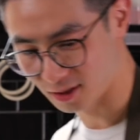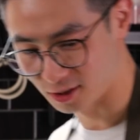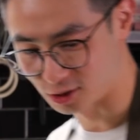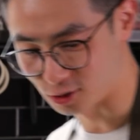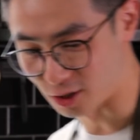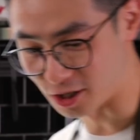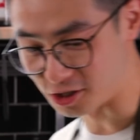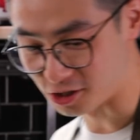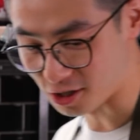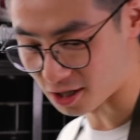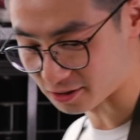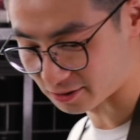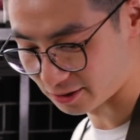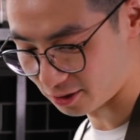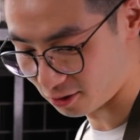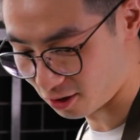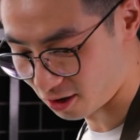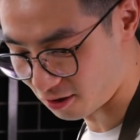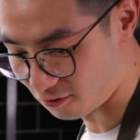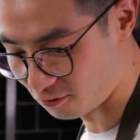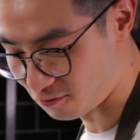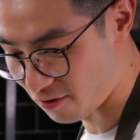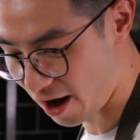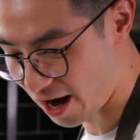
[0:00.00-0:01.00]
So I chucked in a
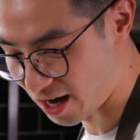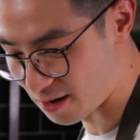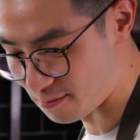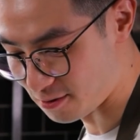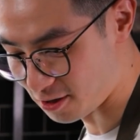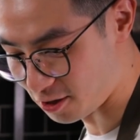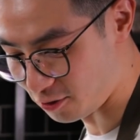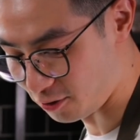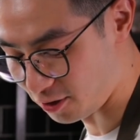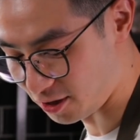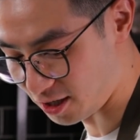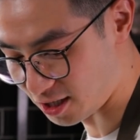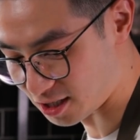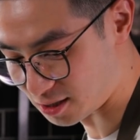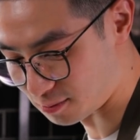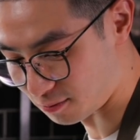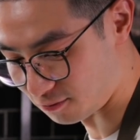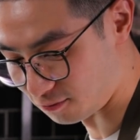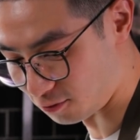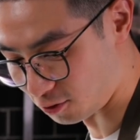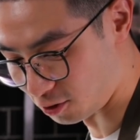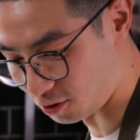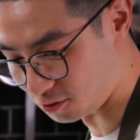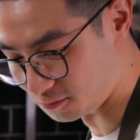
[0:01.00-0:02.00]
lot of random ingredients
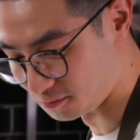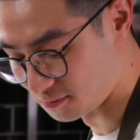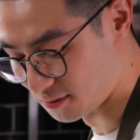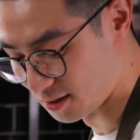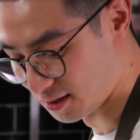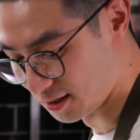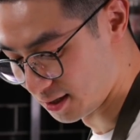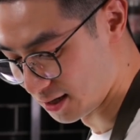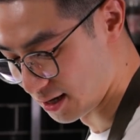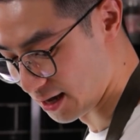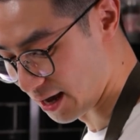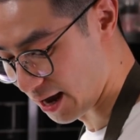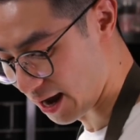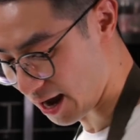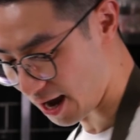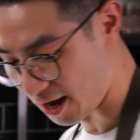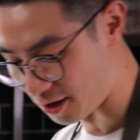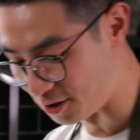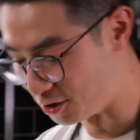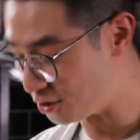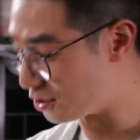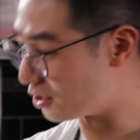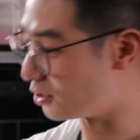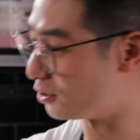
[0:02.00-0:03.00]
before, and you